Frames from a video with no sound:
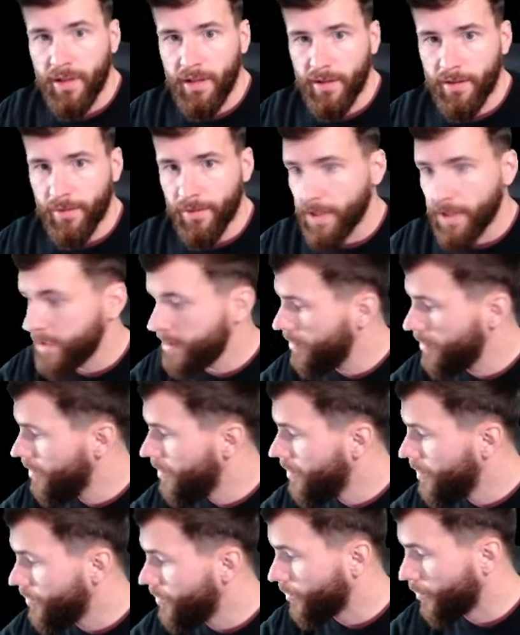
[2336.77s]
right?
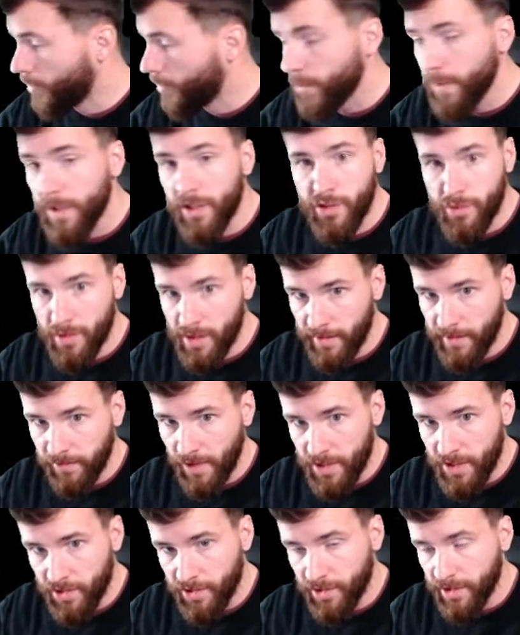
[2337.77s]
So what do we do in an
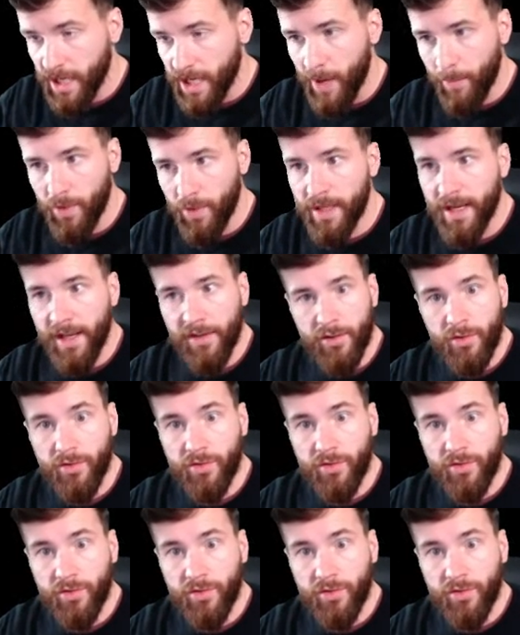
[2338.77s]
inflationary gap? We can either use